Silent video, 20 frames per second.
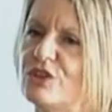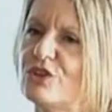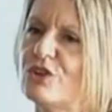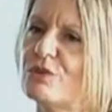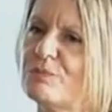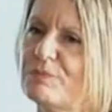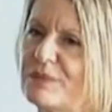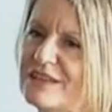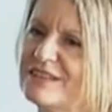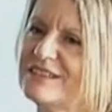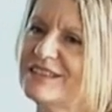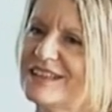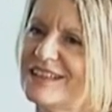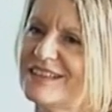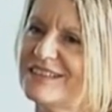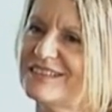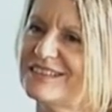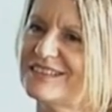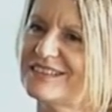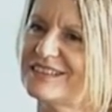your
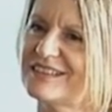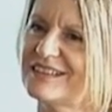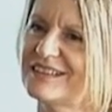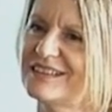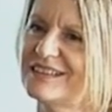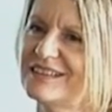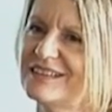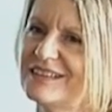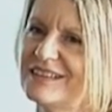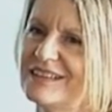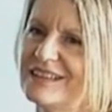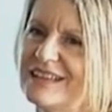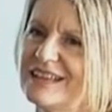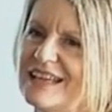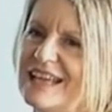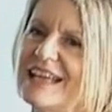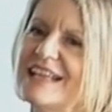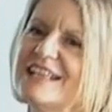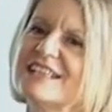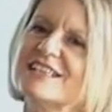business
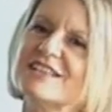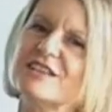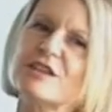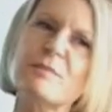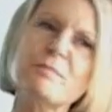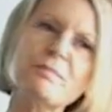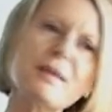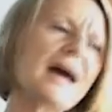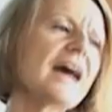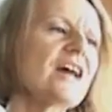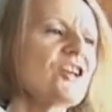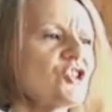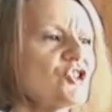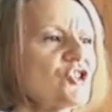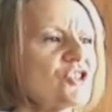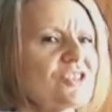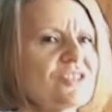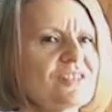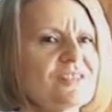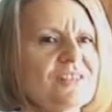into the
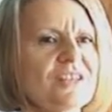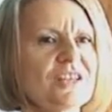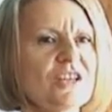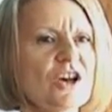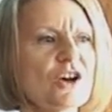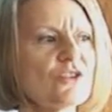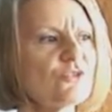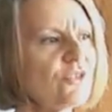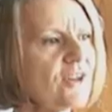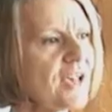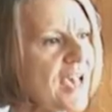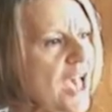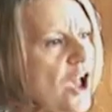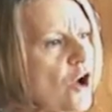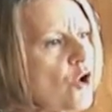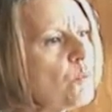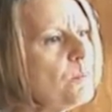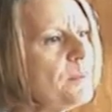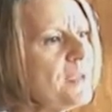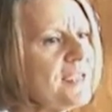passion for
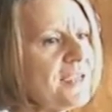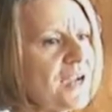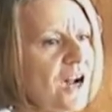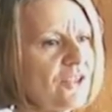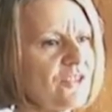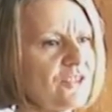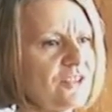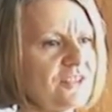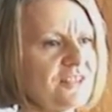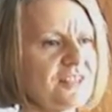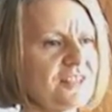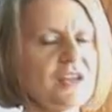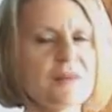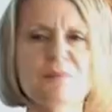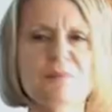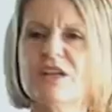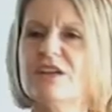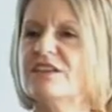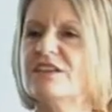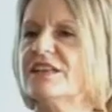helping others.
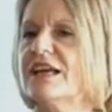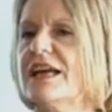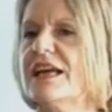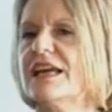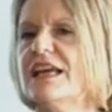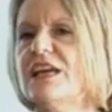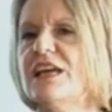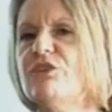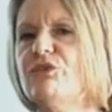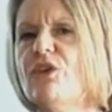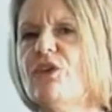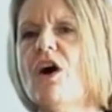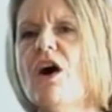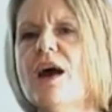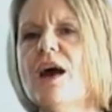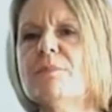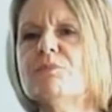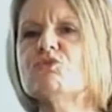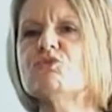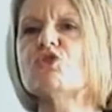Because if
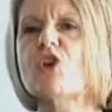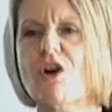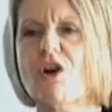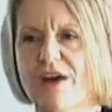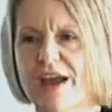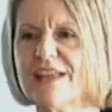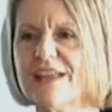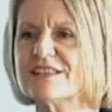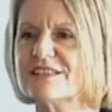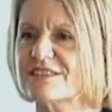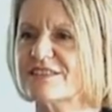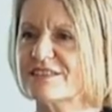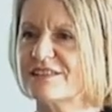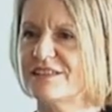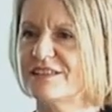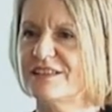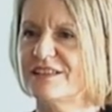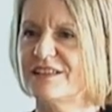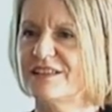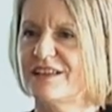I'm right,
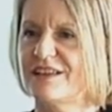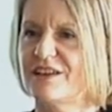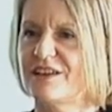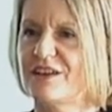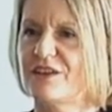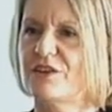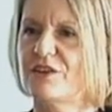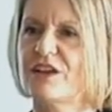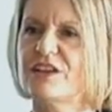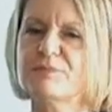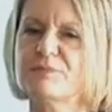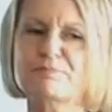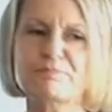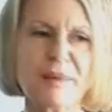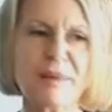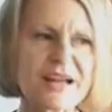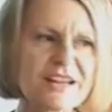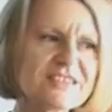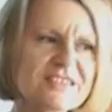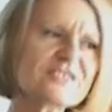
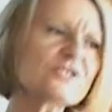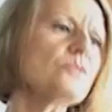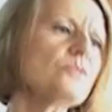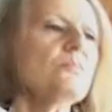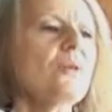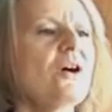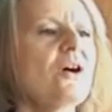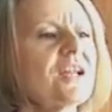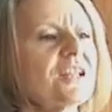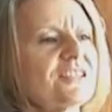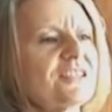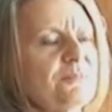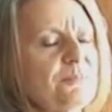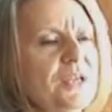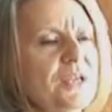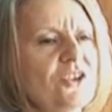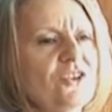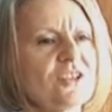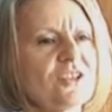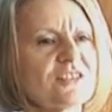based on my
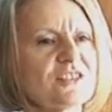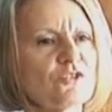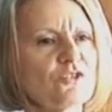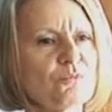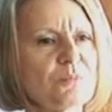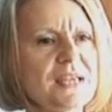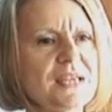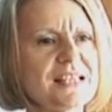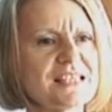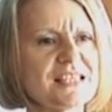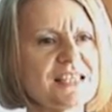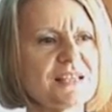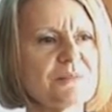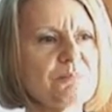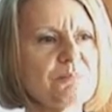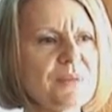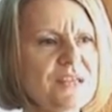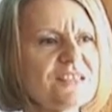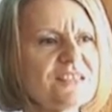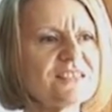experience of
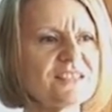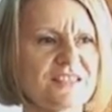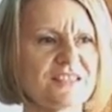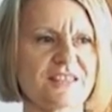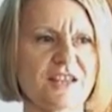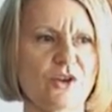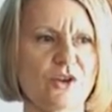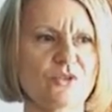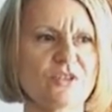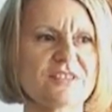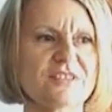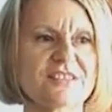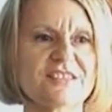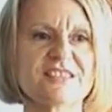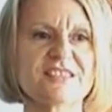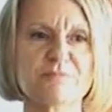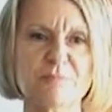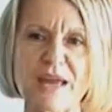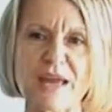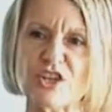meeting business owners
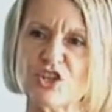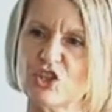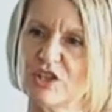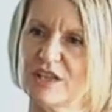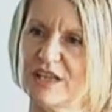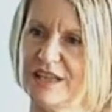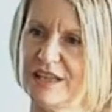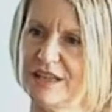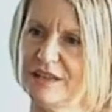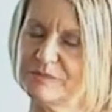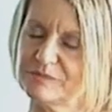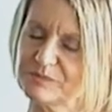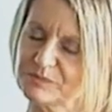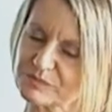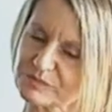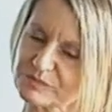especially,